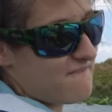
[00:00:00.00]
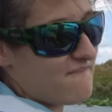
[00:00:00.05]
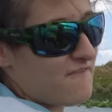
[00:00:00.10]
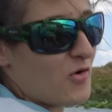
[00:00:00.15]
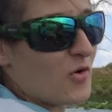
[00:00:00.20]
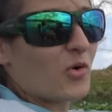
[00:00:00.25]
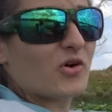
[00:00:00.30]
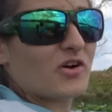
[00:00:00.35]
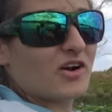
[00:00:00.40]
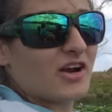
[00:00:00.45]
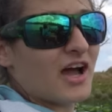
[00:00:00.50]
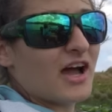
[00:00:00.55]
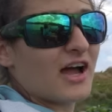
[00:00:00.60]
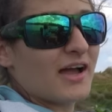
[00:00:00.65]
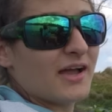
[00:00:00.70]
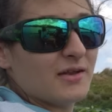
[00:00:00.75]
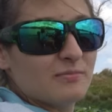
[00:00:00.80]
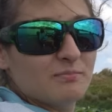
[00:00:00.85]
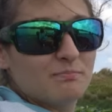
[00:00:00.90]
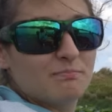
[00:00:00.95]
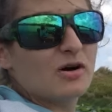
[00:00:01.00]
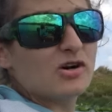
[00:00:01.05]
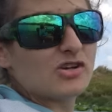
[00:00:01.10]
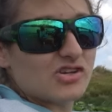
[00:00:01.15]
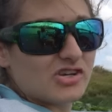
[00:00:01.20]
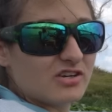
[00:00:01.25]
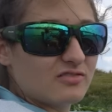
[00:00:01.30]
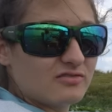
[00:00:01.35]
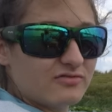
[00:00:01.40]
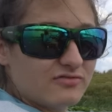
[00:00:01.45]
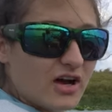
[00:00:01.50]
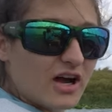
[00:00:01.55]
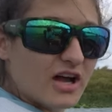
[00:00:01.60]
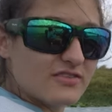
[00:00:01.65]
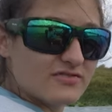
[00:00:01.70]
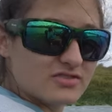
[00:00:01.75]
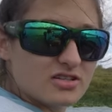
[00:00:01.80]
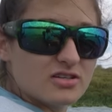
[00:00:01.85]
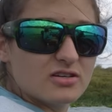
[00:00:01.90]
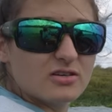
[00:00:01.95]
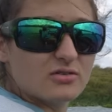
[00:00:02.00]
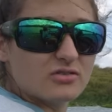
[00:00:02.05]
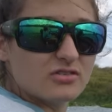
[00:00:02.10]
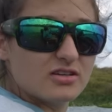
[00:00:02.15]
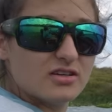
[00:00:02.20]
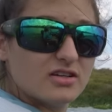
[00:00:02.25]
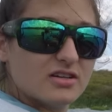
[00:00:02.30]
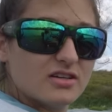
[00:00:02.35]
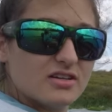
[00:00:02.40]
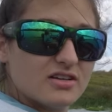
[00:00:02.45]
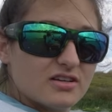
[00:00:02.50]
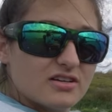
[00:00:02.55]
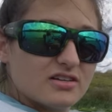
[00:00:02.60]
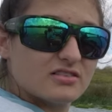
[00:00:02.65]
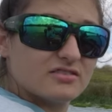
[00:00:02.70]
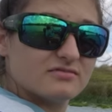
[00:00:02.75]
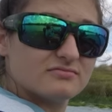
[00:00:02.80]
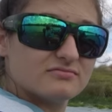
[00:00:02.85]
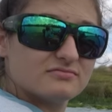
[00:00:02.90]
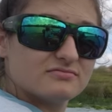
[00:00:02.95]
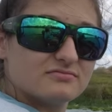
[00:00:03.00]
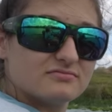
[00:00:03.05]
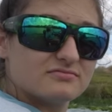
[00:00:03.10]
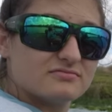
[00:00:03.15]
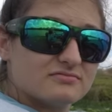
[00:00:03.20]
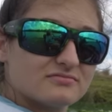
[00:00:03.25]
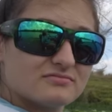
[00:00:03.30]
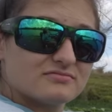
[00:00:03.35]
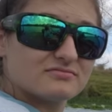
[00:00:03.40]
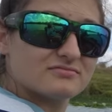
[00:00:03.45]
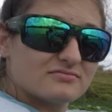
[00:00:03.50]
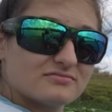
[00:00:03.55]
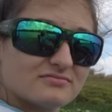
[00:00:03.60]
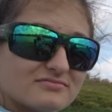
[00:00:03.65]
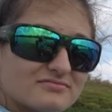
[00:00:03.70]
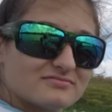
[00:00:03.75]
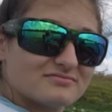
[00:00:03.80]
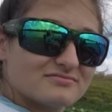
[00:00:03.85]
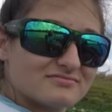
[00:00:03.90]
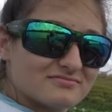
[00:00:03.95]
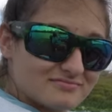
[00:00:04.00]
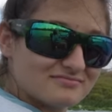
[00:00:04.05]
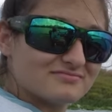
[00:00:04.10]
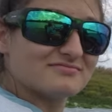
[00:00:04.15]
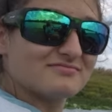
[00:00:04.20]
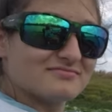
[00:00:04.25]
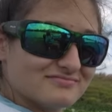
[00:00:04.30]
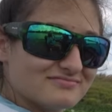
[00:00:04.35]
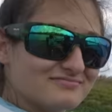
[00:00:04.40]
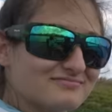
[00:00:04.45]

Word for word: four nine, pushing five two. Pushing five two.